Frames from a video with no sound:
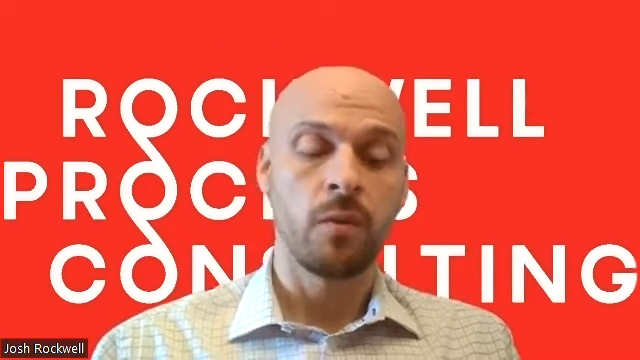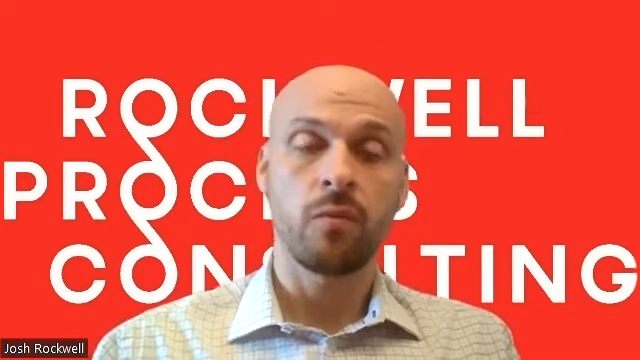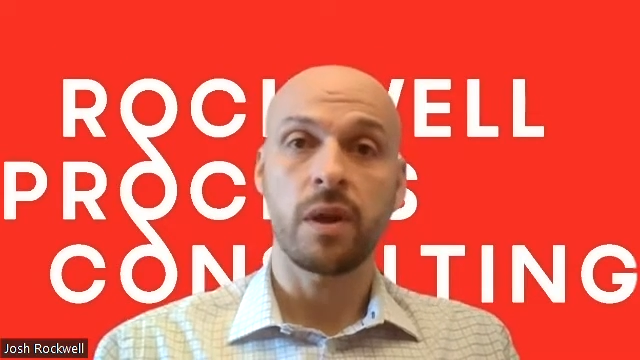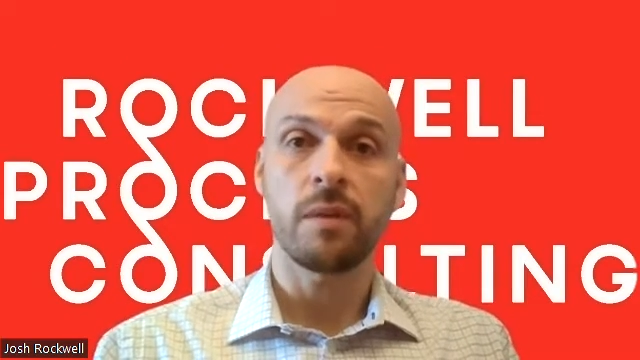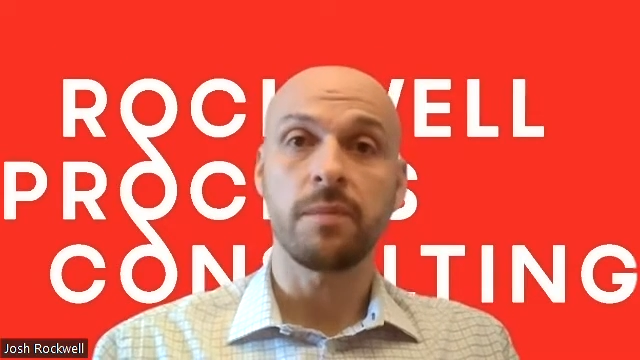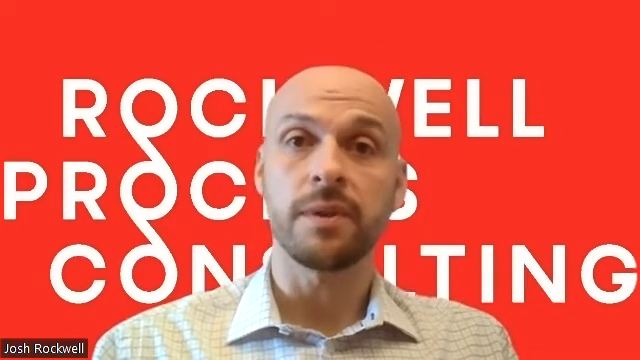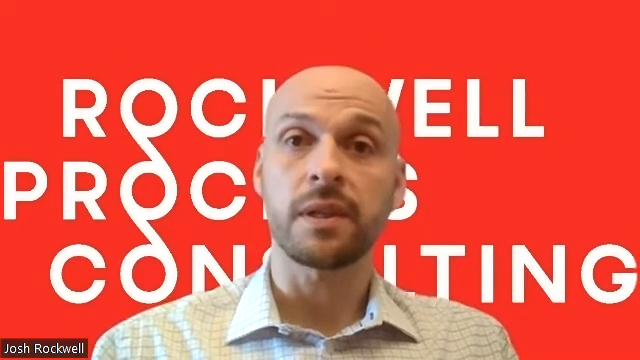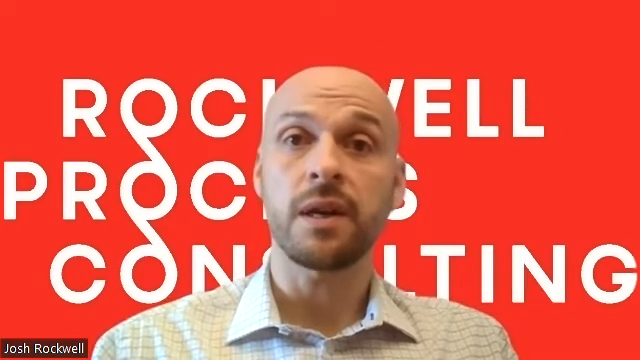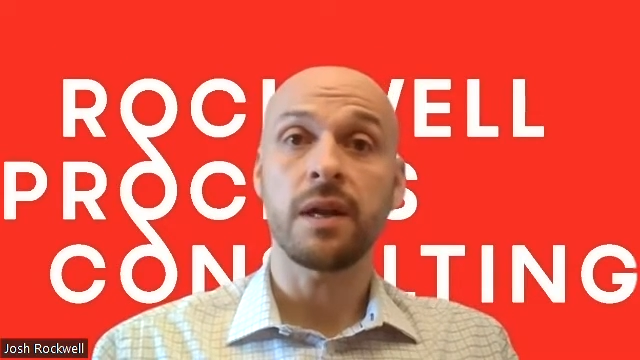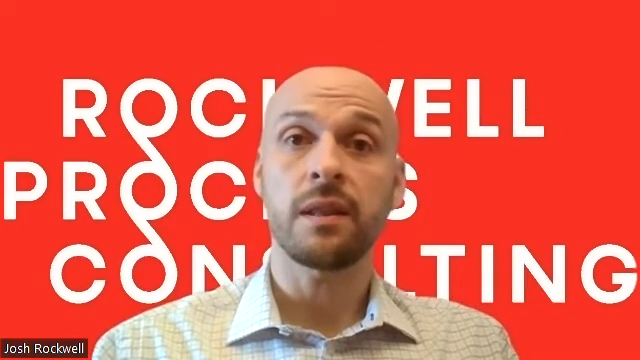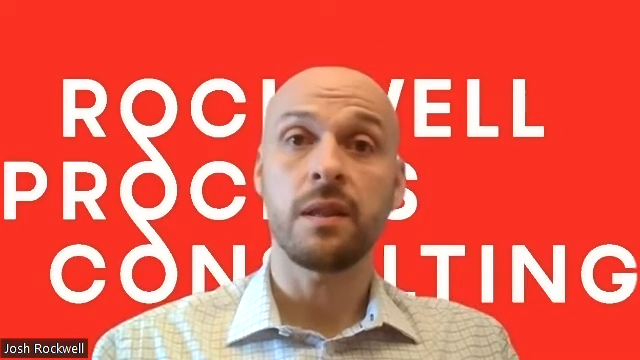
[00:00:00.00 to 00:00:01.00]
we were able to
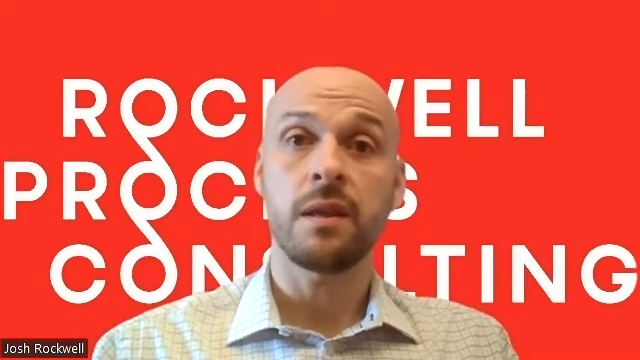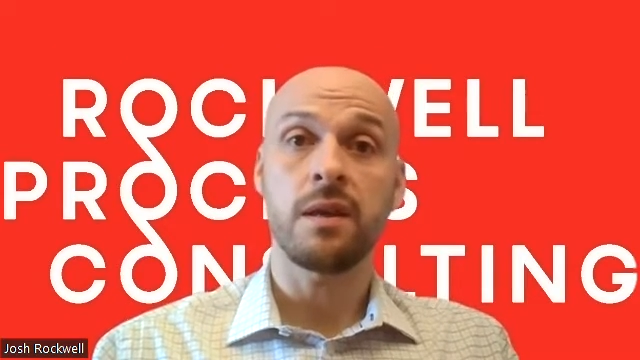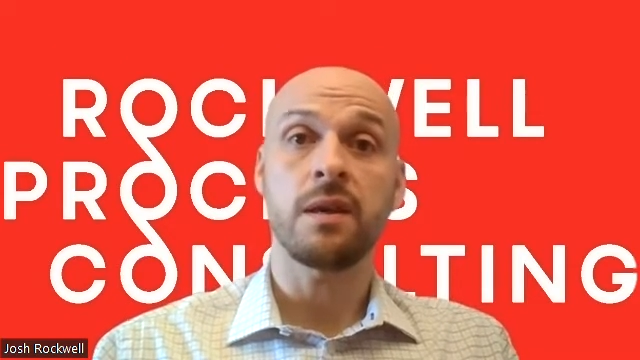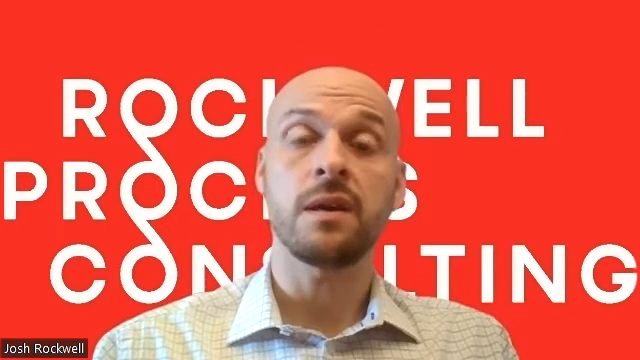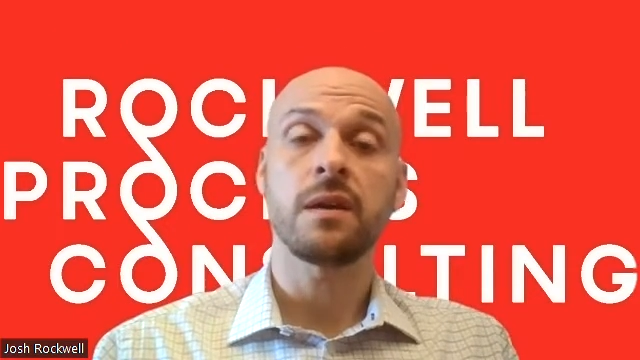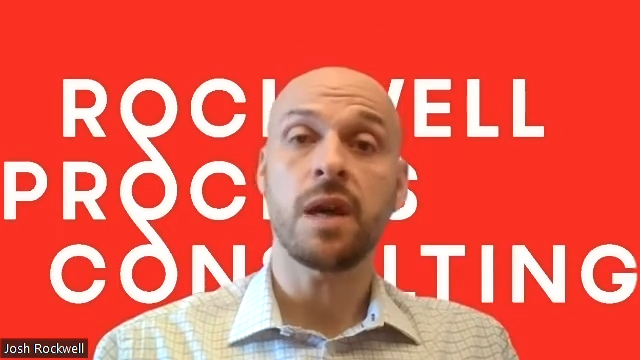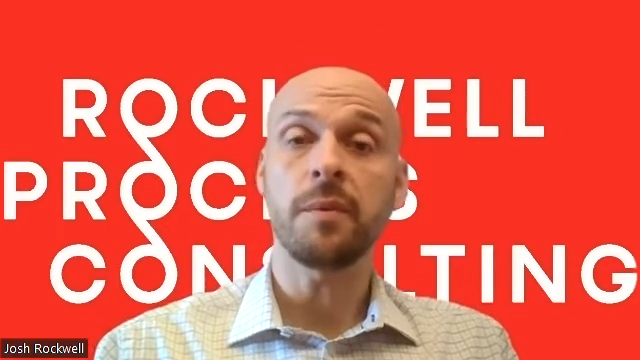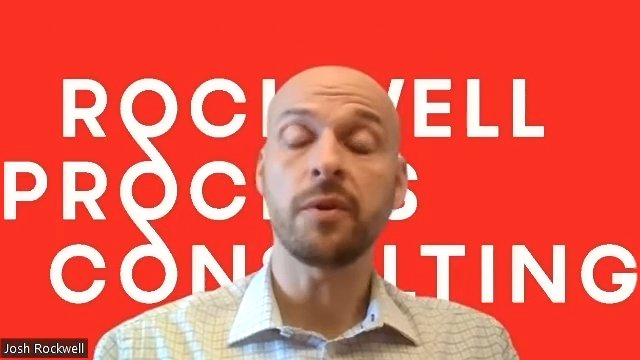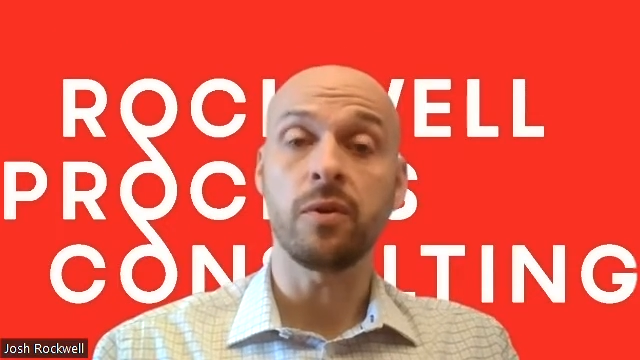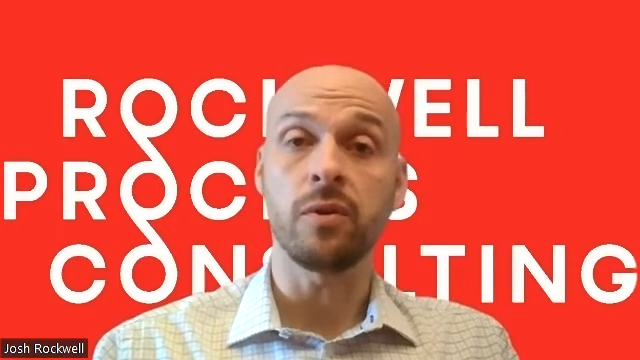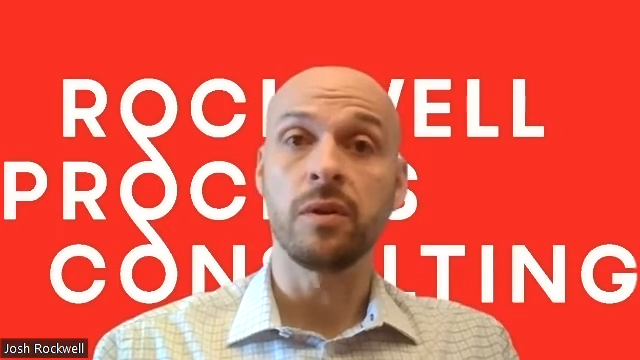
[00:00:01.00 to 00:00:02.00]
cut the
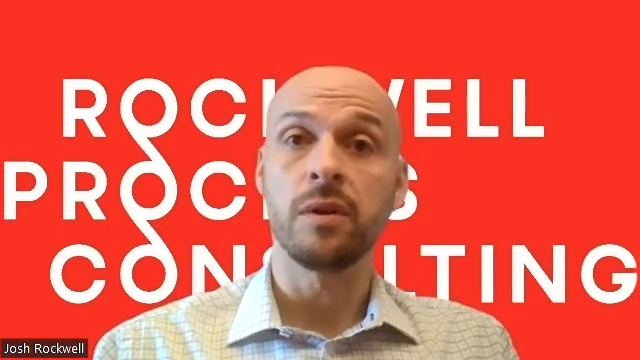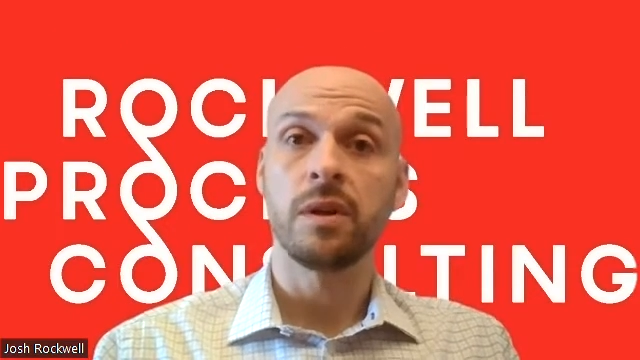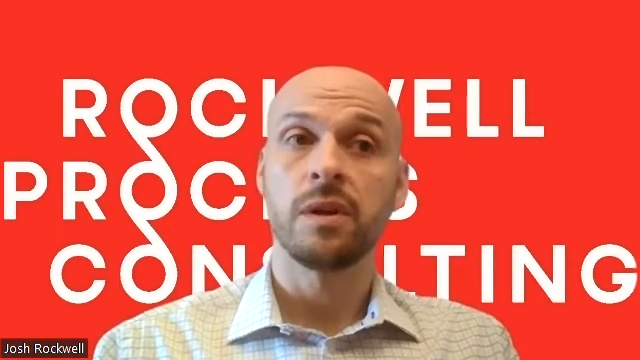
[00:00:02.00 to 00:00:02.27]
chemical